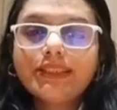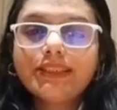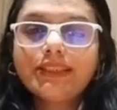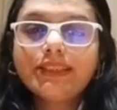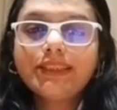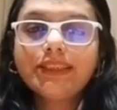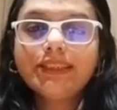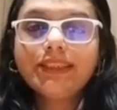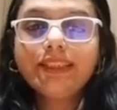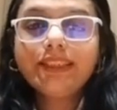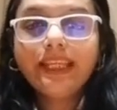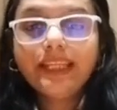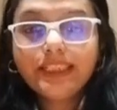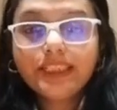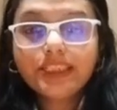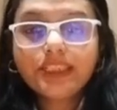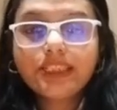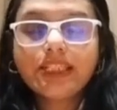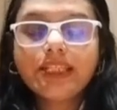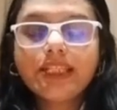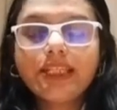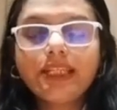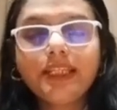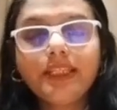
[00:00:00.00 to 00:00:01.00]
The
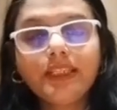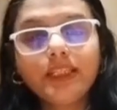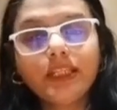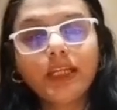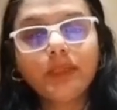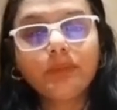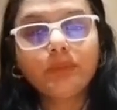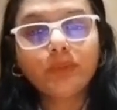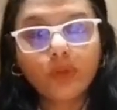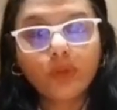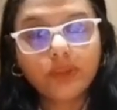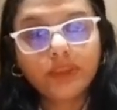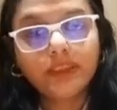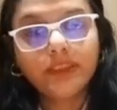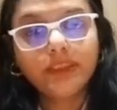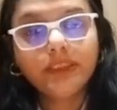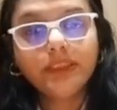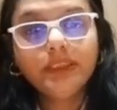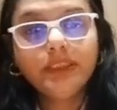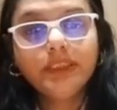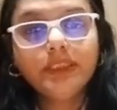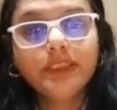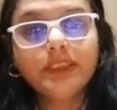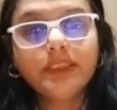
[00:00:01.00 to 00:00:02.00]
next AI
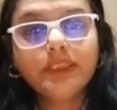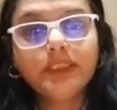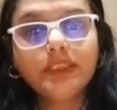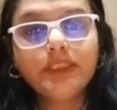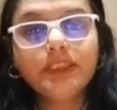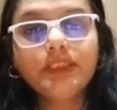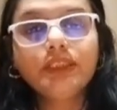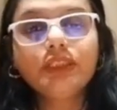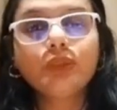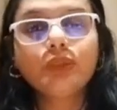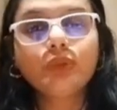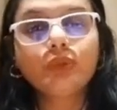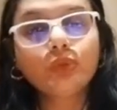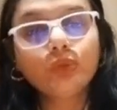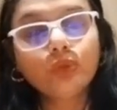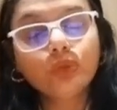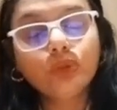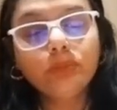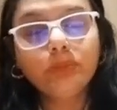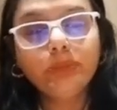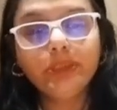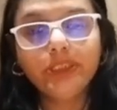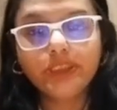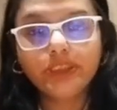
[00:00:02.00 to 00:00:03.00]
modeling is
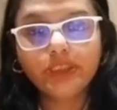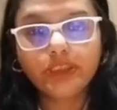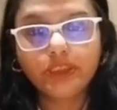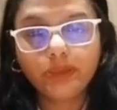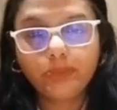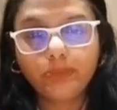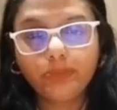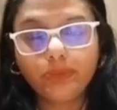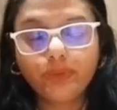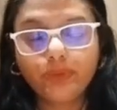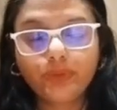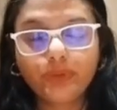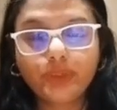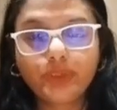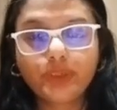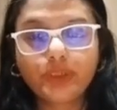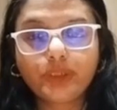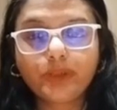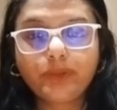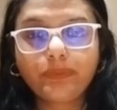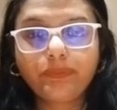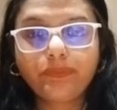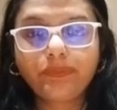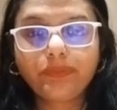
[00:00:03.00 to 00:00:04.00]
rule-based approach.
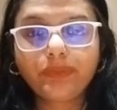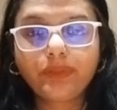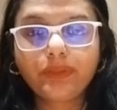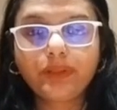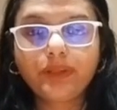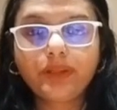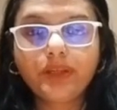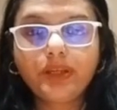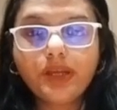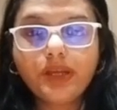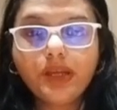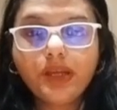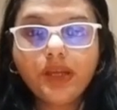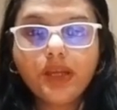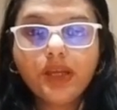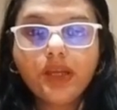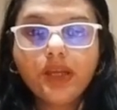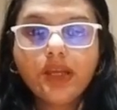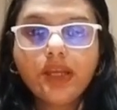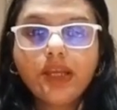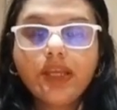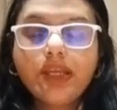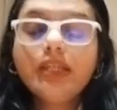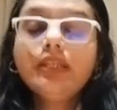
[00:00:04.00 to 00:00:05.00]

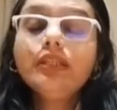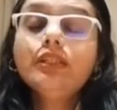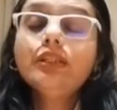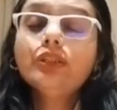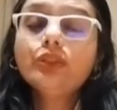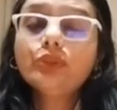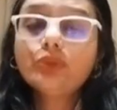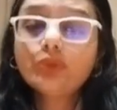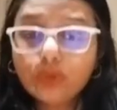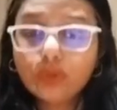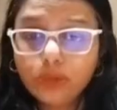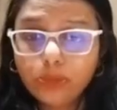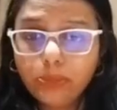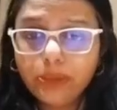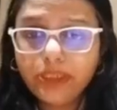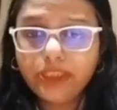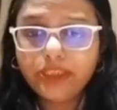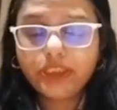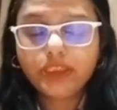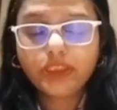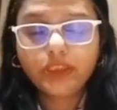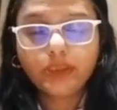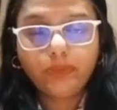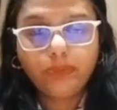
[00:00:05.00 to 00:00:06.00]
In a
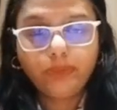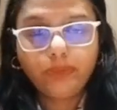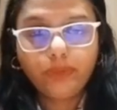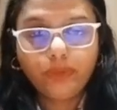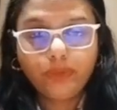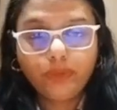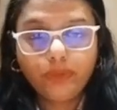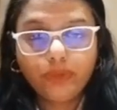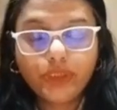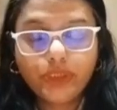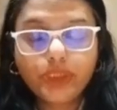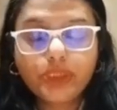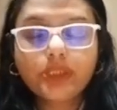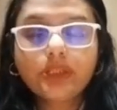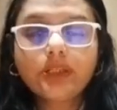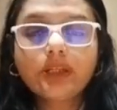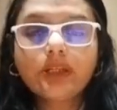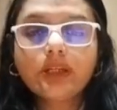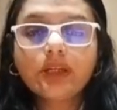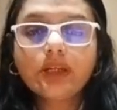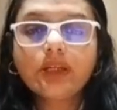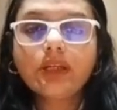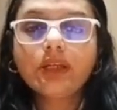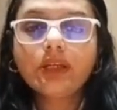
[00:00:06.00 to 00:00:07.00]
rule-based approach,
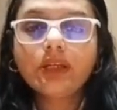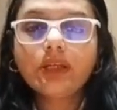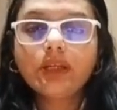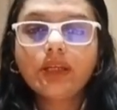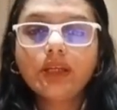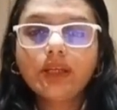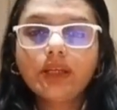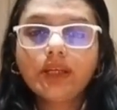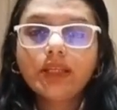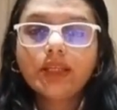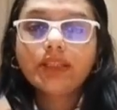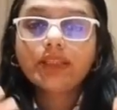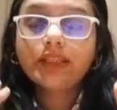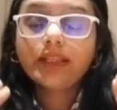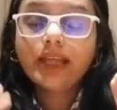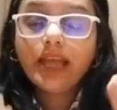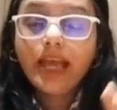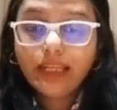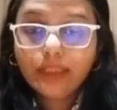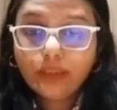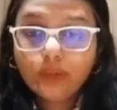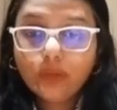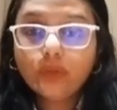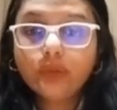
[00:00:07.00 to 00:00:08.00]
the
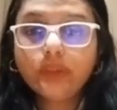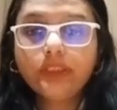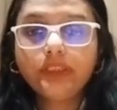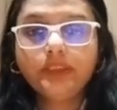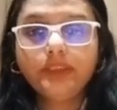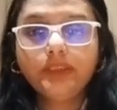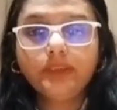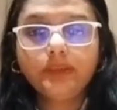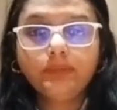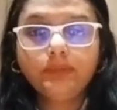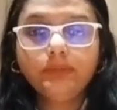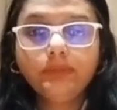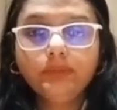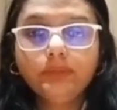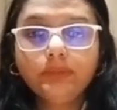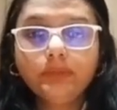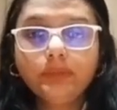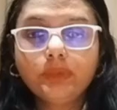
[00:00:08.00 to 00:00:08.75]
algorithm